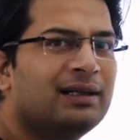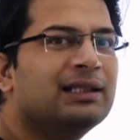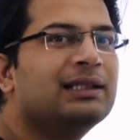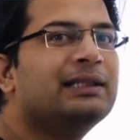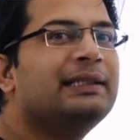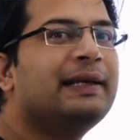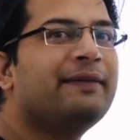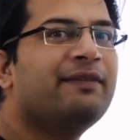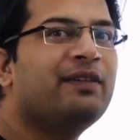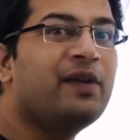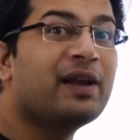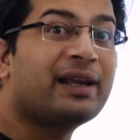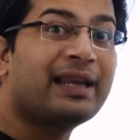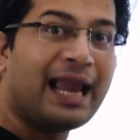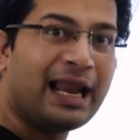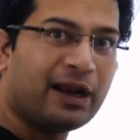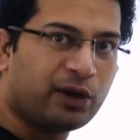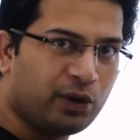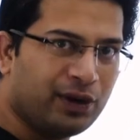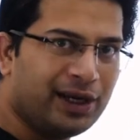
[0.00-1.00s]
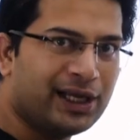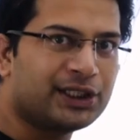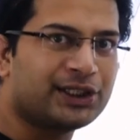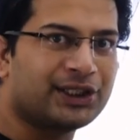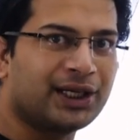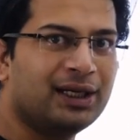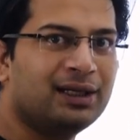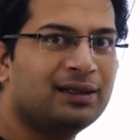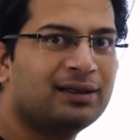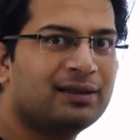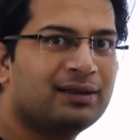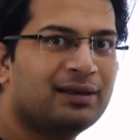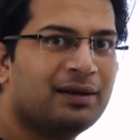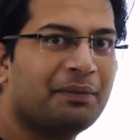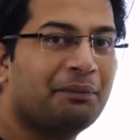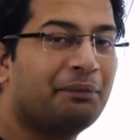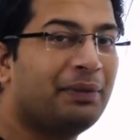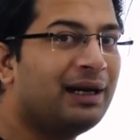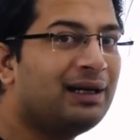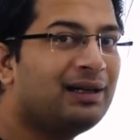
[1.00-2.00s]
There will be calculation,
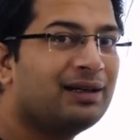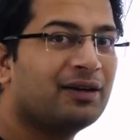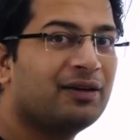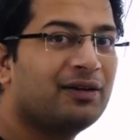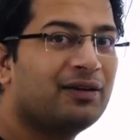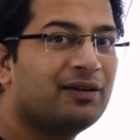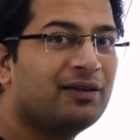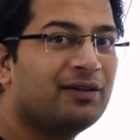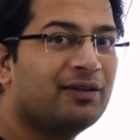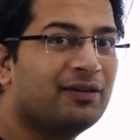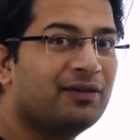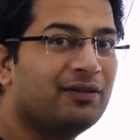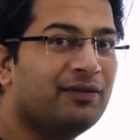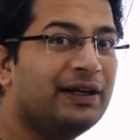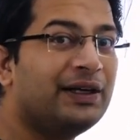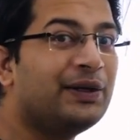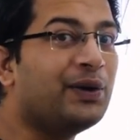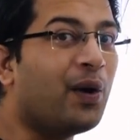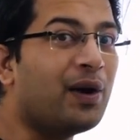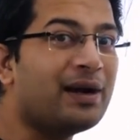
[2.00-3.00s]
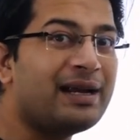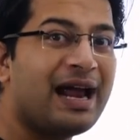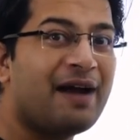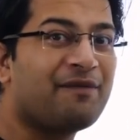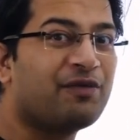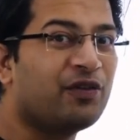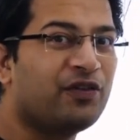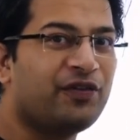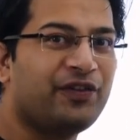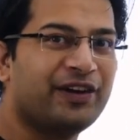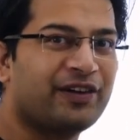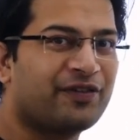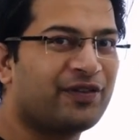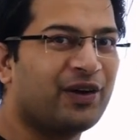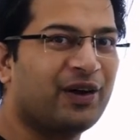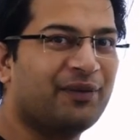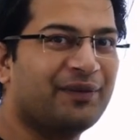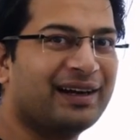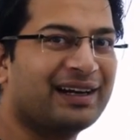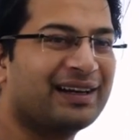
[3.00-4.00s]
but we don't have to fear
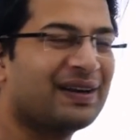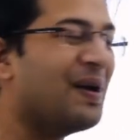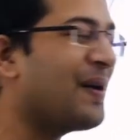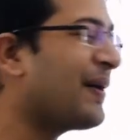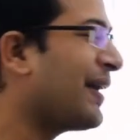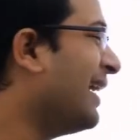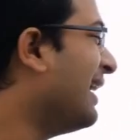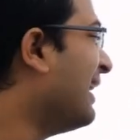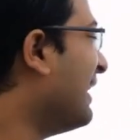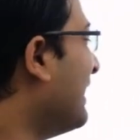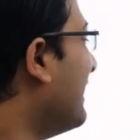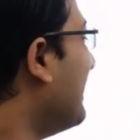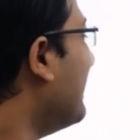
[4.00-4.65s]
from it. Okay?